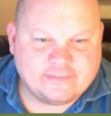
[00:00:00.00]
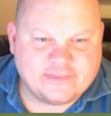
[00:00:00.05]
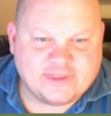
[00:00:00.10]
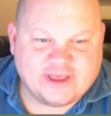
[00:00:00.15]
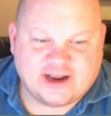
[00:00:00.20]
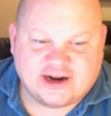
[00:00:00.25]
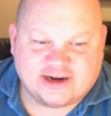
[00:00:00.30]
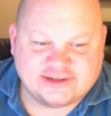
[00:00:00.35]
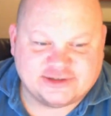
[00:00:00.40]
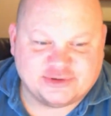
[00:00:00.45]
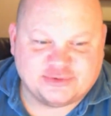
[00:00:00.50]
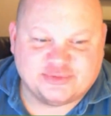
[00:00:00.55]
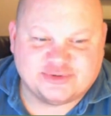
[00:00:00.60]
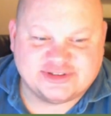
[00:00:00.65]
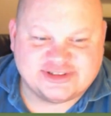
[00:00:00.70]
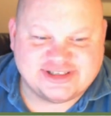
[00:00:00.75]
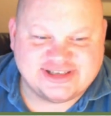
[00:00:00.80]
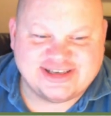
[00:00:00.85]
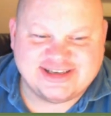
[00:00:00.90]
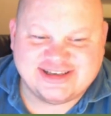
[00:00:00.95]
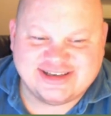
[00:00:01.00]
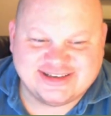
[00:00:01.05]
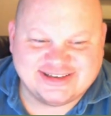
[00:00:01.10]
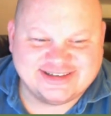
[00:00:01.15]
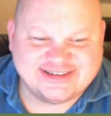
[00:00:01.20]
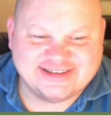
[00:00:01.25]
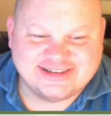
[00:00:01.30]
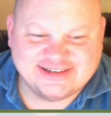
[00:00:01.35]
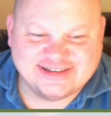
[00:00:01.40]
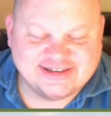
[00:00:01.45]
hair's a ah, see.
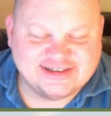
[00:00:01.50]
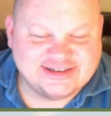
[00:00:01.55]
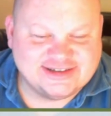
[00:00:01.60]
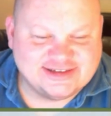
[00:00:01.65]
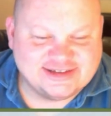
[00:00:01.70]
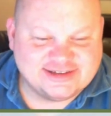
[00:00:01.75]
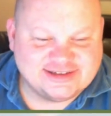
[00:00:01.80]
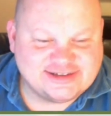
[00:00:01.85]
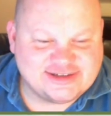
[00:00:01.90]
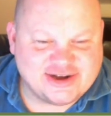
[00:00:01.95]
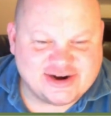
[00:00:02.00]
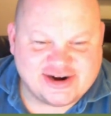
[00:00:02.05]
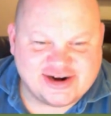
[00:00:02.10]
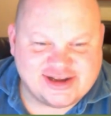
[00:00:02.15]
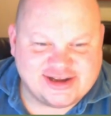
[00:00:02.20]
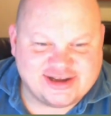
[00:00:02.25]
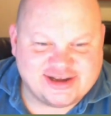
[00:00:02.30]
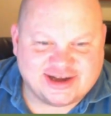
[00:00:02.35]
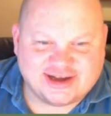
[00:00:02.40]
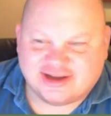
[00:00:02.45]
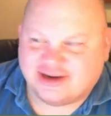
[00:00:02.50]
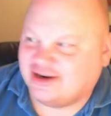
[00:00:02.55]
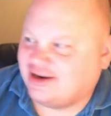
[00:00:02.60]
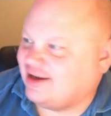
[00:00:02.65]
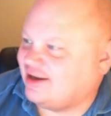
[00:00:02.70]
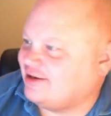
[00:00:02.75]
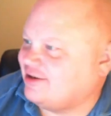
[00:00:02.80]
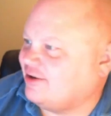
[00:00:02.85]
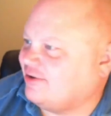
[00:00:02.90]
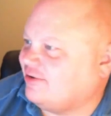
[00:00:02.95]
Sorry, I got your
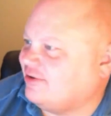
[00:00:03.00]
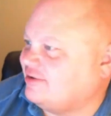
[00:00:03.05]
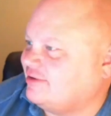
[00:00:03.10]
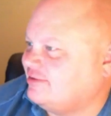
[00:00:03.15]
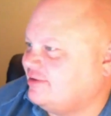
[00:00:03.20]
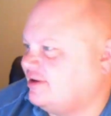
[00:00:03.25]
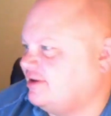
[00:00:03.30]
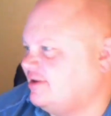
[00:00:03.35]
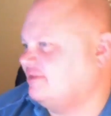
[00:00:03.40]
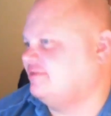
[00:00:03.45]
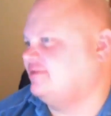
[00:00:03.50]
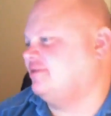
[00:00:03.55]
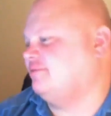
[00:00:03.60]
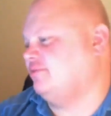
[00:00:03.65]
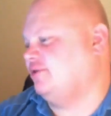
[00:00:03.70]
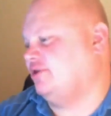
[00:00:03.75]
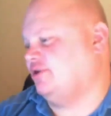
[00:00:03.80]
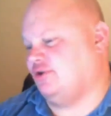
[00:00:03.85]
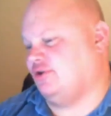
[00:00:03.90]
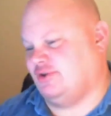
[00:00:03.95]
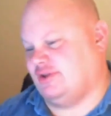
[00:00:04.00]
head going. Uh, yeah.